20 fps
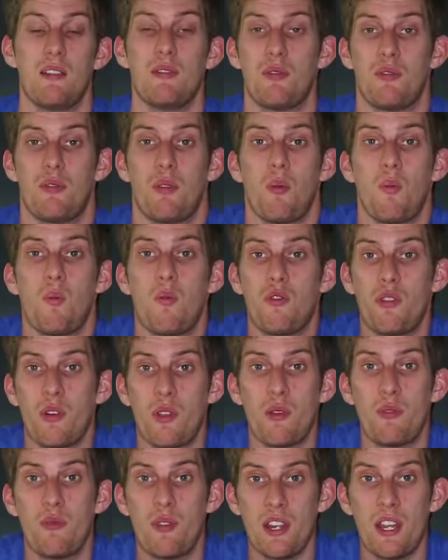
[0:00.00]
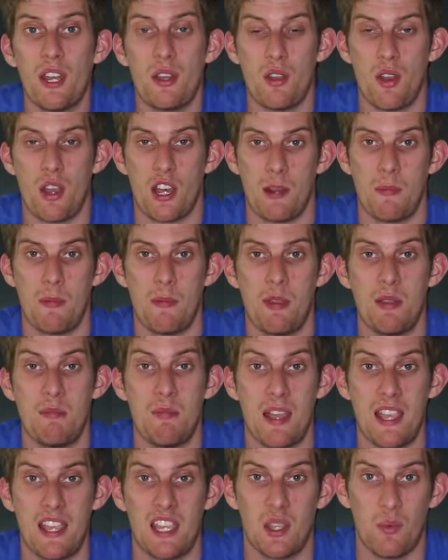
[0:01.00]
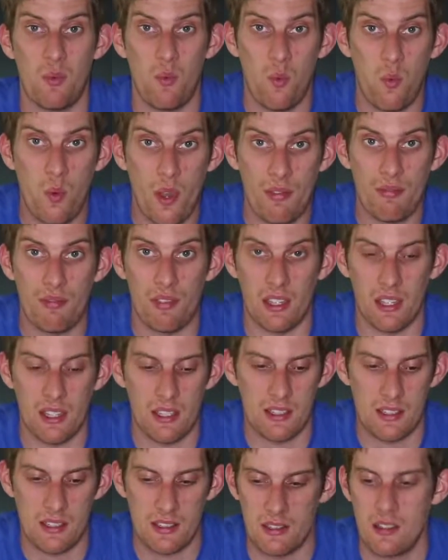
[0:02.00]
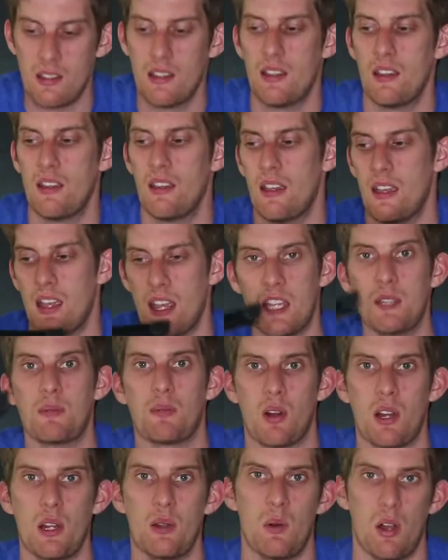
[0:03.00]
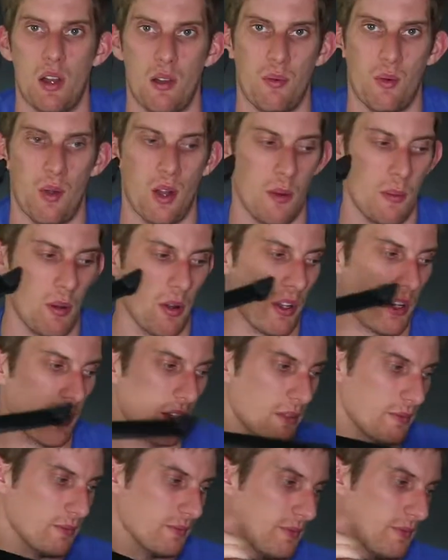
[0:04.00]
For the video you're going to be making with this, it's probably worthwhile buying it.